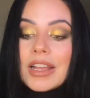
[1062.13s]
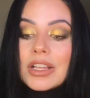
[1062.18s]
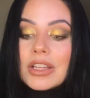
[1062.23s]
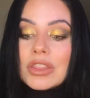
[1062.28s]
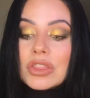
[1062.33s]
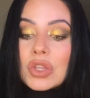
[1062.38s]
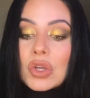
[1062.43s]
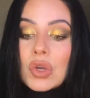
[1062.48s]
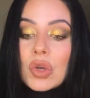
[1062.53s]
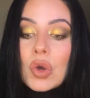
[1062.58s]

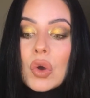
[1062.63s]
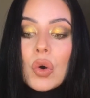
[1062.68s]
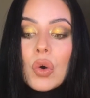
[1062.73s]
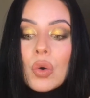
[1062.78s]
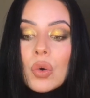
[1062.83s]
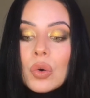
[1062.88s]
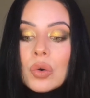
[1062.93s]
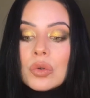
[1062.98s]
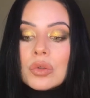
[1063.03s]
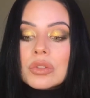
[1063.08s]
The
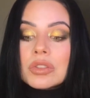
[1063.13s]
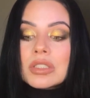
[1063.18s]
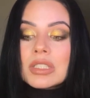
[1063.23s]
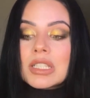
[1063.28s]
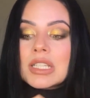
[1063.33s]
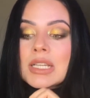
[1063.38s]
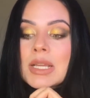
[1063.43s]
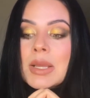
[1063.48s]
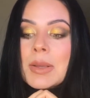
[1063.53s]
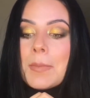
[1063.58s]
gold
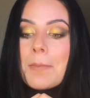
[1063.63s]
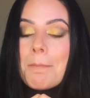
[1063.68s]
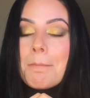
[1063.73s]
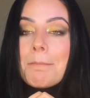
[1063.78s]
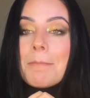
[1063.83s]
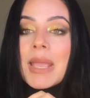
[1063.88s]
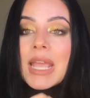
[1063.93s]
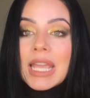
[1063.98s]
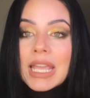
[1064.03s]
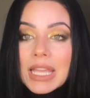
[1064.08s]

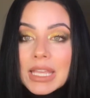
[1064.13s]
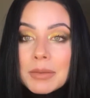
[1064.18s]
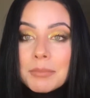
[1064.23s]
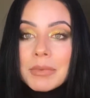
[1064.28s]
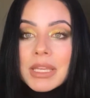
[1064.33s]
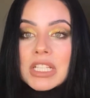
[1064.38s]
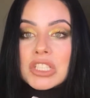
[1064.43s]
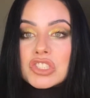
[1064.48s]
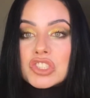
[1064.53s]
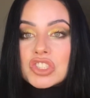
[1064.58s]

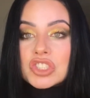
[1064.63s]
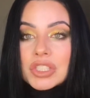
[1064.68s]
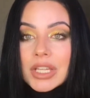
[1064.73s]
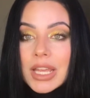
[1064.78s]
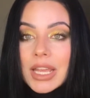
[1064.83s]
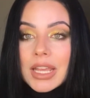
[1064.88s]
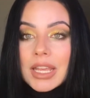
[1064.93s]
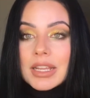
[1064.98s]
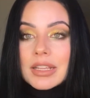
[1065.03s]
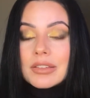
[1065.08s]
pigment
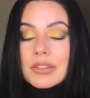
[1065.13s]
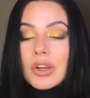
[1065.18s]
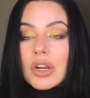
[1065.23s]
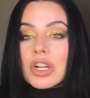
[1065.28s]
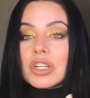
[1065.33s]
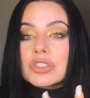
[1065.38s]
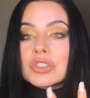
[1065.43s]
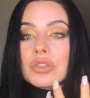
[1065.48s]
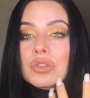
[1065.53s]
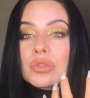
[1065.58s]
shades are
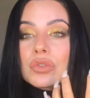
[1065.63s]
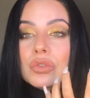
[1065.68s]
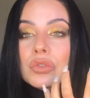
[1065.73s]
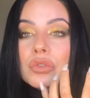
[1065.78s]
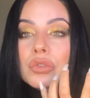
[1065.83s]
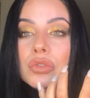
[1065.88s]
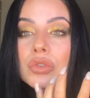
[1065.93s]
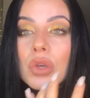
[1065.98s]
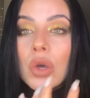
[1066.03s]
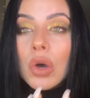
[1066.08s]
just
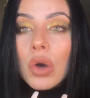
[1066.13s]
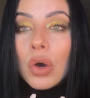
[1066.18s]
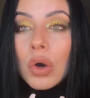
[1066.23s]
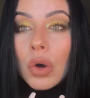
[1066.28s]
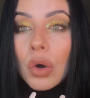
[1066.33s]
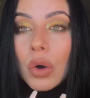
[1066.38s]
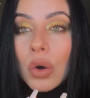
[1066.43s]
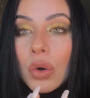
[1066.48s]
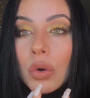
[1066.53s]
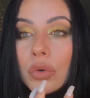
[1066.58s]

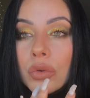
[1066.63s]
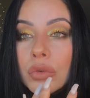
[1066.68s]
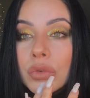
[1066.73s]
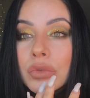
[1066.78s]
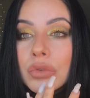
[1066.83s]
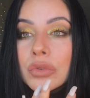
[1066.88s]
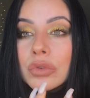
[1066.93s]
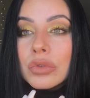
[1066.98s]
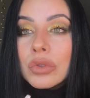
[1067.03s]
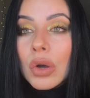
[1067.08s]
so
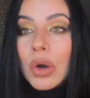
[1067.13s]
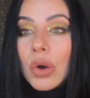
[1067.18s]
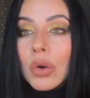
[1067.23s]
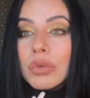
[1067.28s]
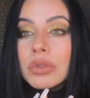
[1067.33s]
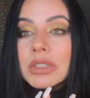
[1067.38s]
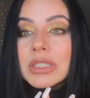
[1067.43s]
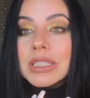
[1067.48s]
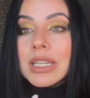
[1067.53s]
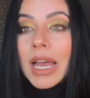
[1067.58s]

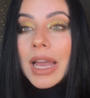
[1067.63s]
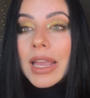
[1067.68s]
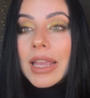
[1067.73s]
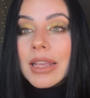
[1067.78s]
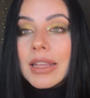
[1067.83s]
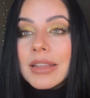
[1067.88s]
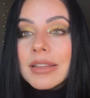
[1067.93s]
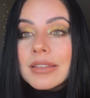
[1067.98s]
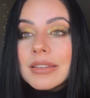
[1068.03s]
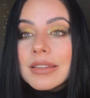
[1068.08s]

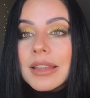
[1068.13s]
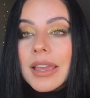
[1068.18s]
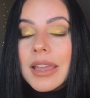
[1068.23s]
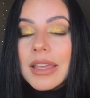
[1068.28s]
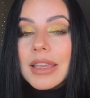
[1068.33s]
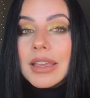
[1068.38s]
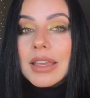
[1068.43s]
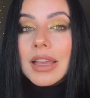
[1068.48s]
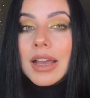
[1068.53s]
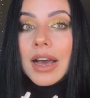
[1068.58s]
nice. Like,
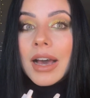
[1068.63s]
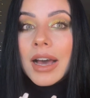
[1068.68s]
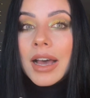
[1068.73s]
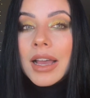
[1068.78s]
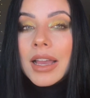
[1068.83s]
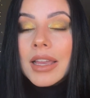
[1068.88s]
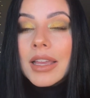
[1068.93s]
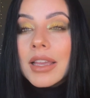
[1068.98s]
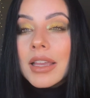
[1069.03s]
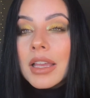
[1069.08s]

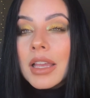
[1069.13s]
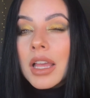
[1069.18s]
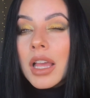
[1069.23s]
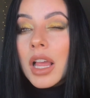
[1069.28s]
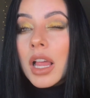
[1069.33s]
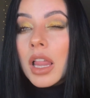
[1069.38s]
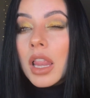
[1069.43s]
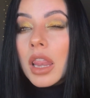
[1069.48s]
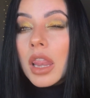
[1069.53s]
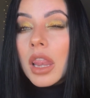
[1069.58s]
I
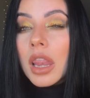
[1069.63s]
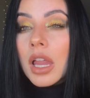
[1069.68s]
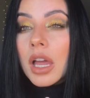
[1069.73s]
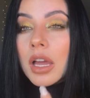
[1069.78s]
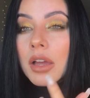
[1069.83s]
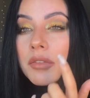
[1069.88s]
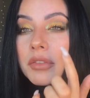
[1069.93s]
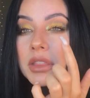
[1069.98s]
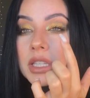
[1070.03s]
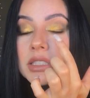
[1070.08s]

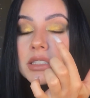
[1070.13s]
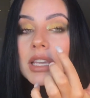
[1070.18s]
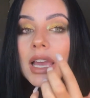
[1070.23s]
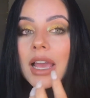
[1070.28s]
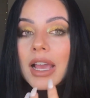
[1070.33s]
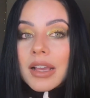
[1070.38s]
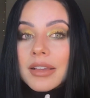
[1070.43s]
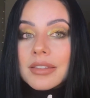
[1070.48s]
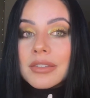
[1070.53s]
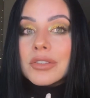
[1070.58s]
love the
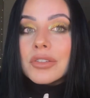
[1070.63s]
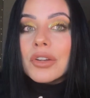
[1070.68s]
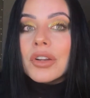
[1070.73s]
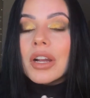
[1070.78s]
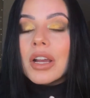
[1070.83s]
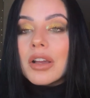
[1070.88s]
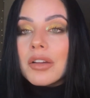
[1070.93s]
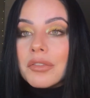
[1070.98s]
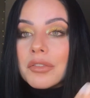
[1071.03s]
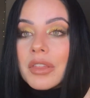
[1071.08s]
texture
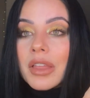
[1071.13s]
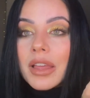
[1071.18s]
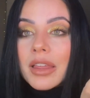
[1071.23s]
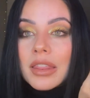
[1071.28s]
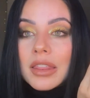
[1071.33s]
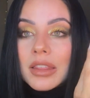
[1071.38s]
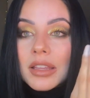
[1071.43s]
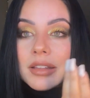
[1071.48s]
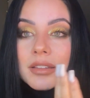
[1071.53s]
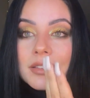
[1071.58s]
of
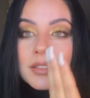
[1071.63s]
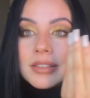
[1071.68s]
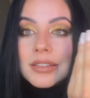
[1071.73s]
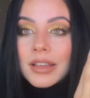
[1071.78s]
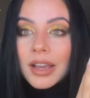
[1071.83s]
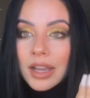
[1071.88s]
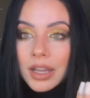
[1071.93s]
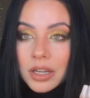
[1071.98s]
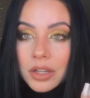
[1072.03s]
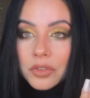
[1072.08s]
this
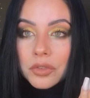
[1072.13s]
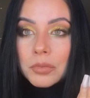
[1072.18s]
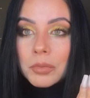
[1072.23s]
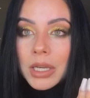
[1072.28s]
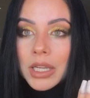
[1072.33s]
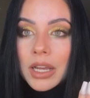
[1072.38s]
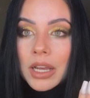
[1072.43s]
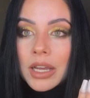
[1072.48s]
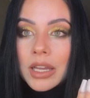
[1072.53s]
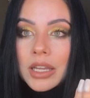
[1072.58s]
side of my
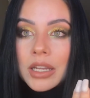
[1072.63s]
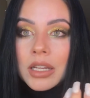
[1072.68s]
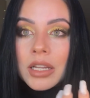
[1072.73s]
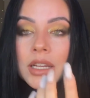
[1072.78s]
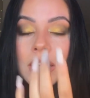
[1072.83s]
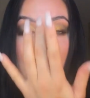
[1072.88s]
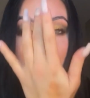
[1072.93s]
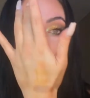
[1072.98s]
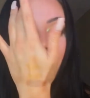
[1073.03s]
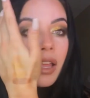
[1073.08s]
eye.
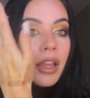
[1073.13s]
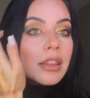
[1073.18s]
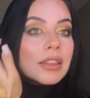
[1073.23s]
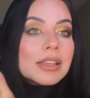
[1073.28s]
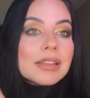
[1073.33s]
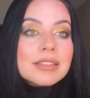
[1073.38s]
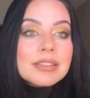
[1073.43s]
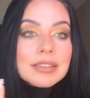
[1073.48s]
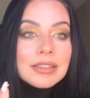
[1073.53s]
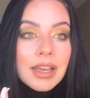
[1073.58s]

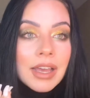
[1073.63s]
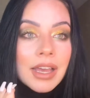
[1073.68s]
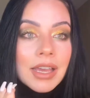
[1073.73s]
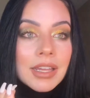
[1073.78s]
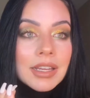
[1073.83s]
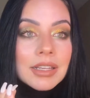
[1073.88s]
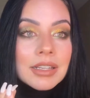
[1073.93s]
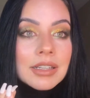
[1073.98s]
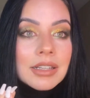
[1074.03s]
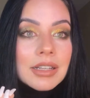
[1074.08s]
This
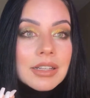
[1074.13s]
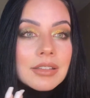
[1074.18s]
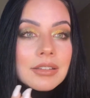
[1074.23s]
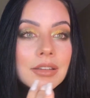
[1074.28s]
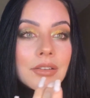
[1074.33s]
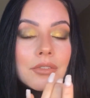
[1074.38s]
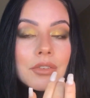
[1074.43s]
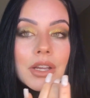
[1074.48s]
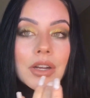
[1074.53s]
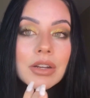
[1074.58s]
side is
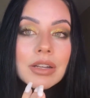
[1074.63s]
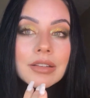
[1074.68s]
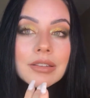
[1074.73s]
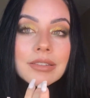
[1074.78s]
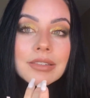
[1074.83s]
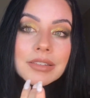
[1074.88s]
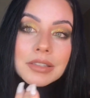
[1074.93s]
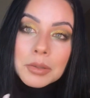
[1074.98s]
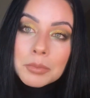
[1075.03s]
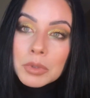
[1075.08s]
very
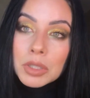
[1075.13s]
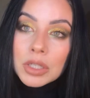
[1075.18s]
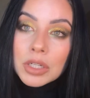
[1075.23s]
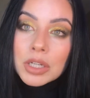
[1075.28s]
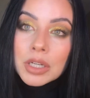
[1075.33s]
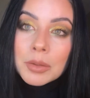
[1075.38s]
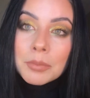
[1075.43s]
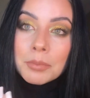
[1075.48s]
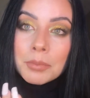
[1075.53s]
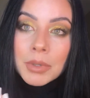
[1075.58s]

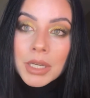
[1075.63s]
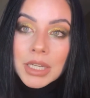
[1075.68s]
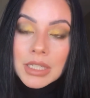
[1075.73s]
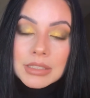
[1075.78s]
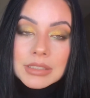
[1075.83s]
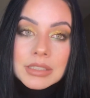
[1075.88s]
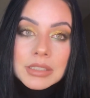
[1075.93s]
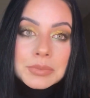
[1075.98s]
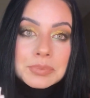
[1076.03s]
similar, but